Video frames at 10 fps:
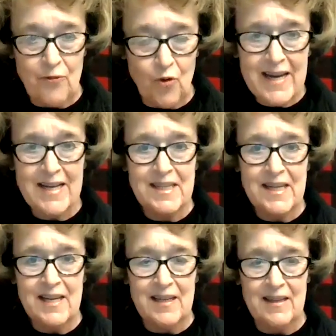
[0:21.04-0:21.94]

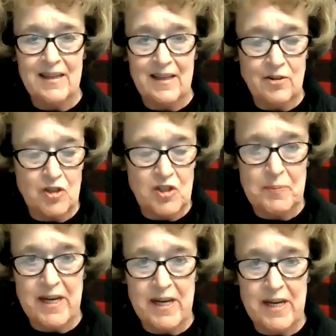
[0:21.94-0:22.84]
variety in your
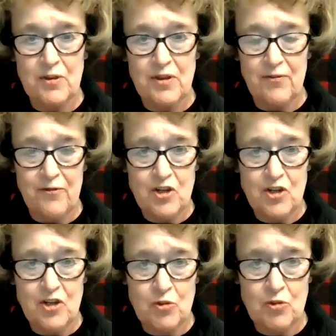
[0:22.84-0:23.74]
speech with the
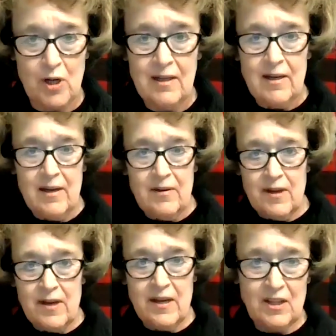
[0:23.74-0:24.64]
visual,
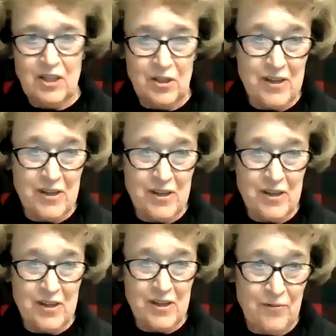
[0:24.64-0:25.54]

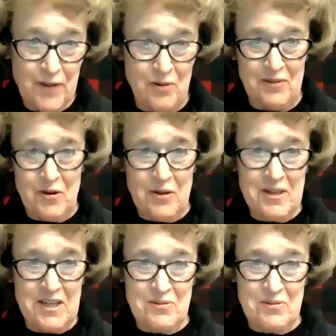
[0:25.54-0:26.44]
including a video
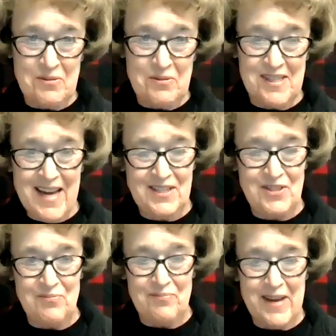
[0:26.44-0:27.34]
with only 2
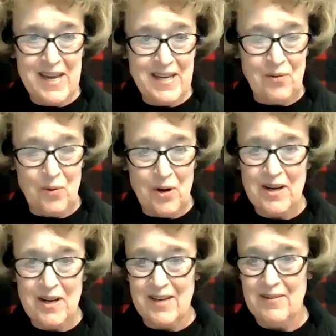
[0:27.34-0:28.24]
slides. You made it
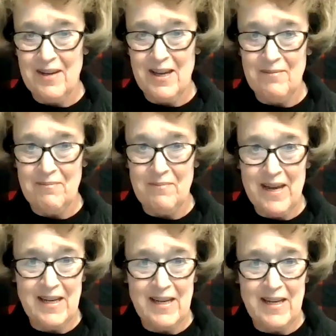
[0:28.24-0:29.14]
work
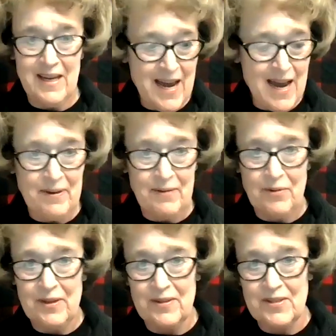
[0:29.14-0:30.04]
and made it
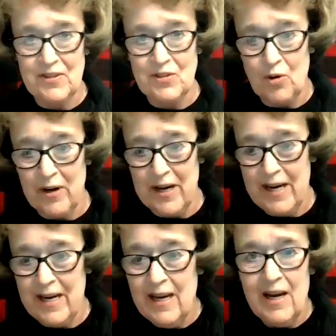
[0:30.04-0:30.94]
happen with the
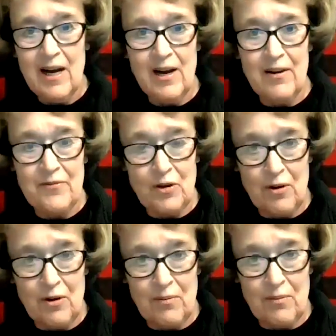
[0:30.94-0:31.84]
story
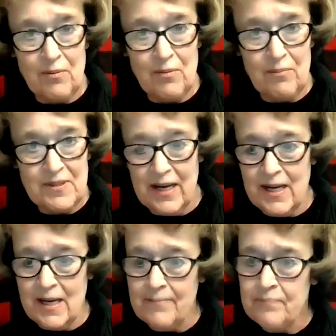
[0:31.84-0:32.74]
of your
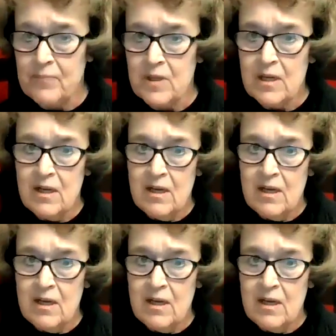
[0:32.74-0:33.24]
study.